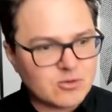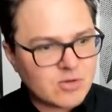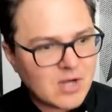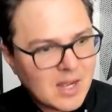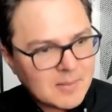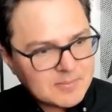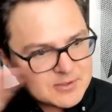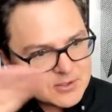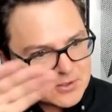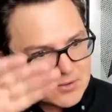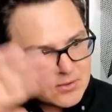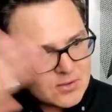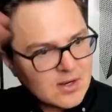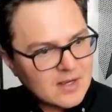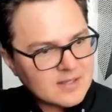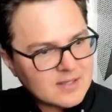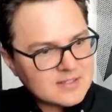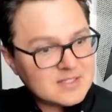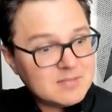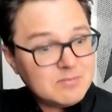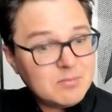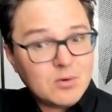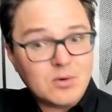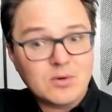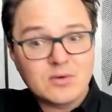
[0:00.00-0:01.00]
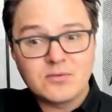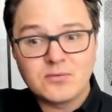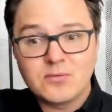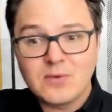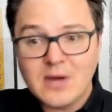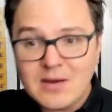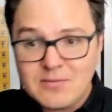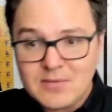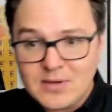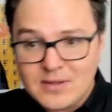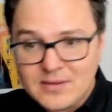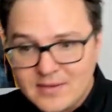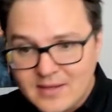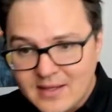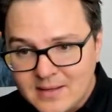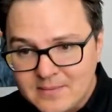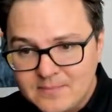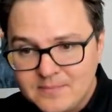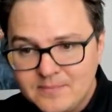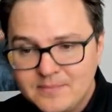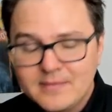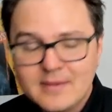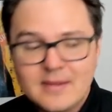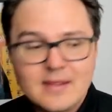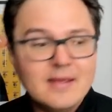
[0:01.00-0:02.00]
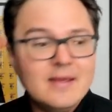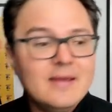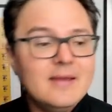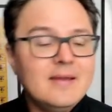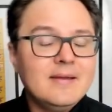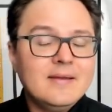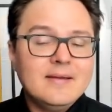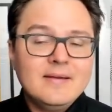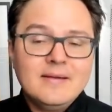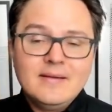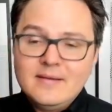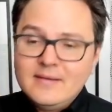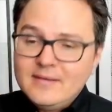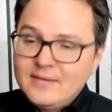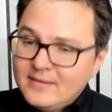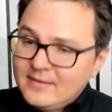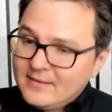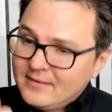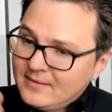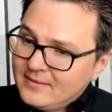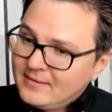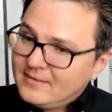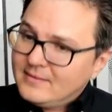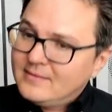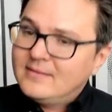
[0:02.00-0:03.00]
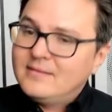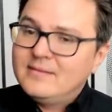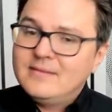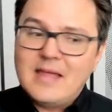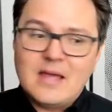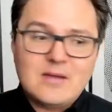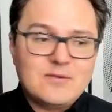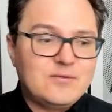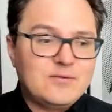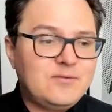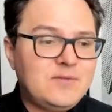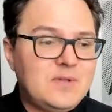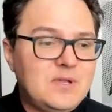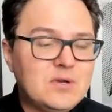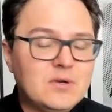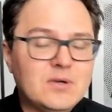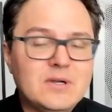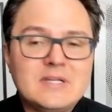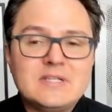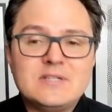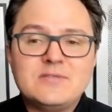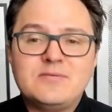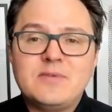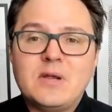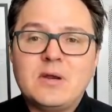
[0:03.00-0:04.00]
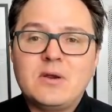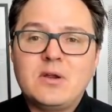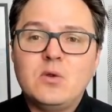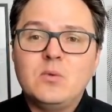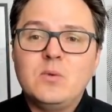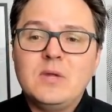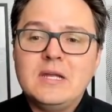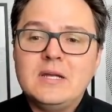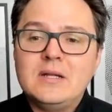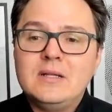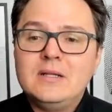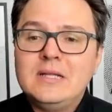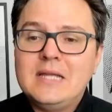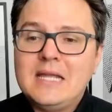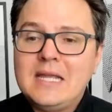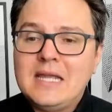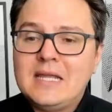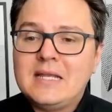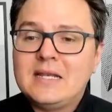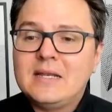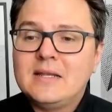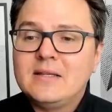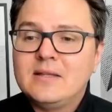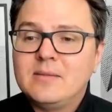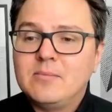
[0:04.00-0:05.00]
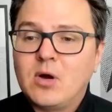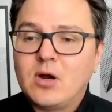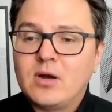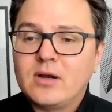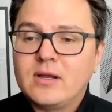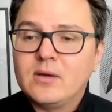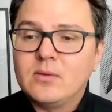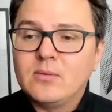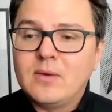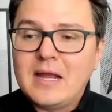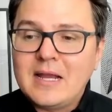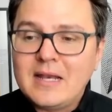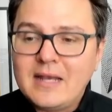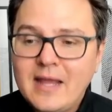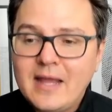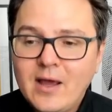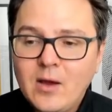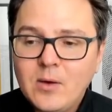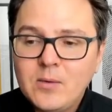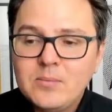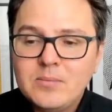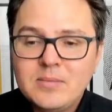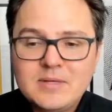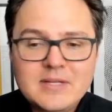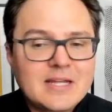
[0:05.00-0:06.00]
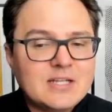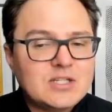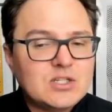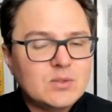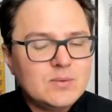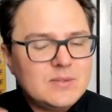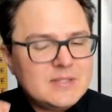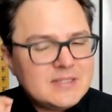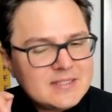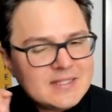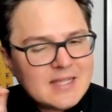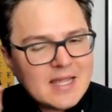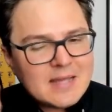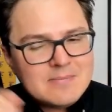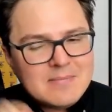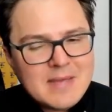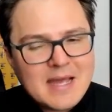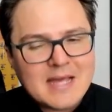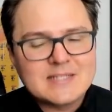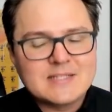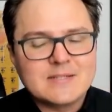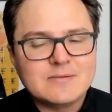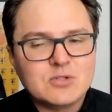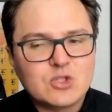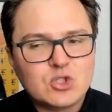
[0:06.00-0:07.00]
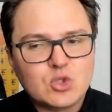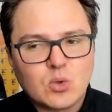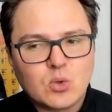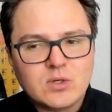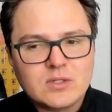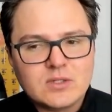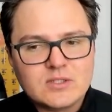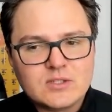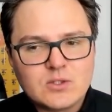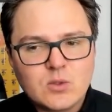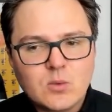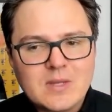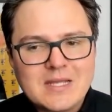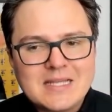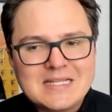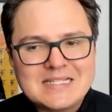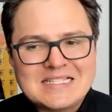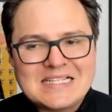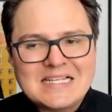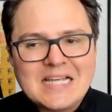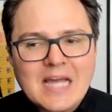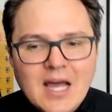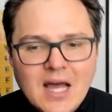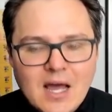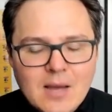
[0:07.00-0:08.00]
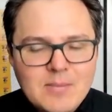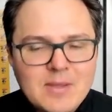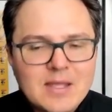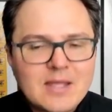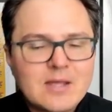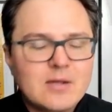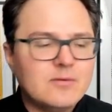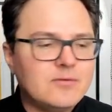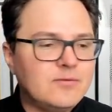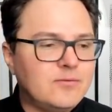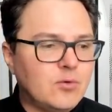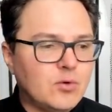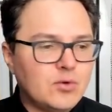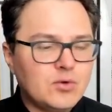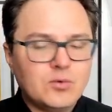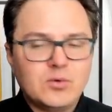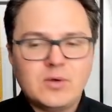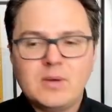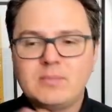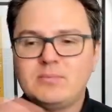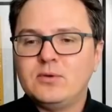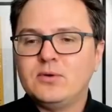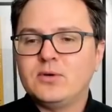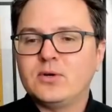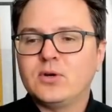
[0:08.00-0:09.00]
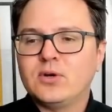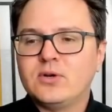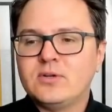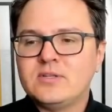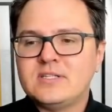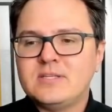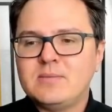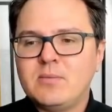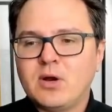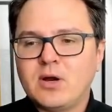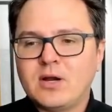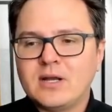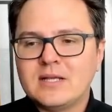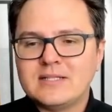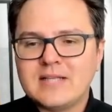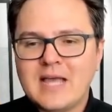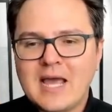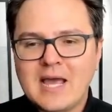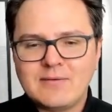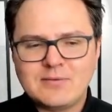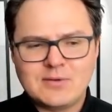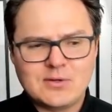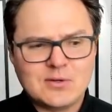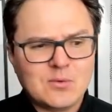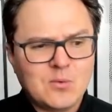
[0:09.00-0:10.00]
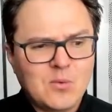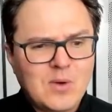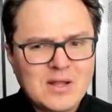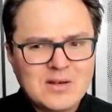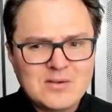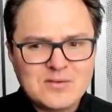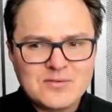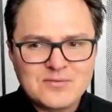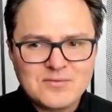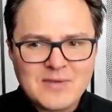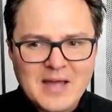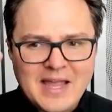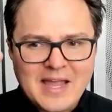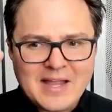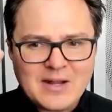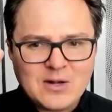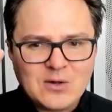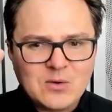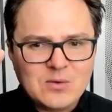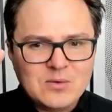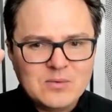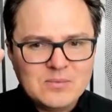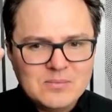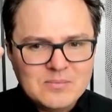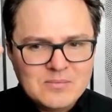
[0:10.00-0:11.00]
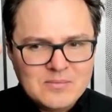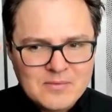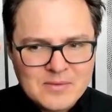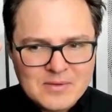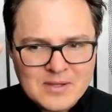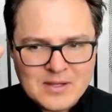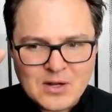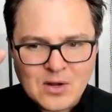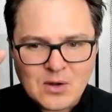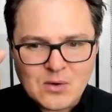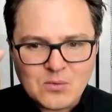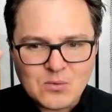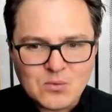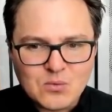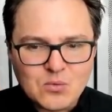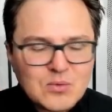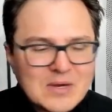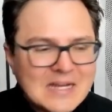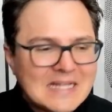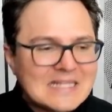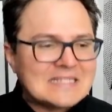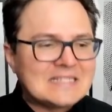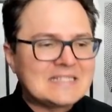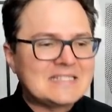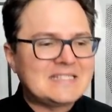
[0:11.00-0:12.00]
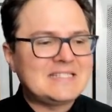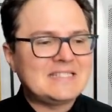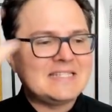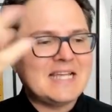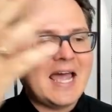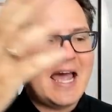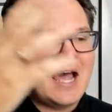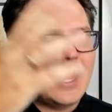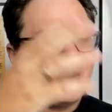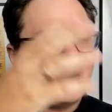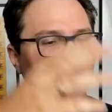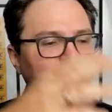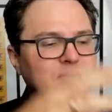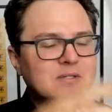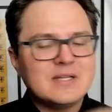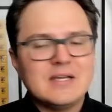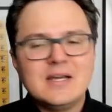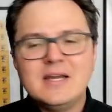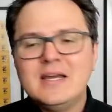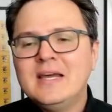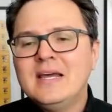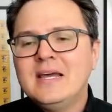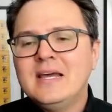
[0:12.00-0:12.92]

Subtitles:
drops across the board for everything. That fear is very real in the market right now. Potentially see a massive short squeeze coming for the cryptocurrency markets after one final, you know, rinse out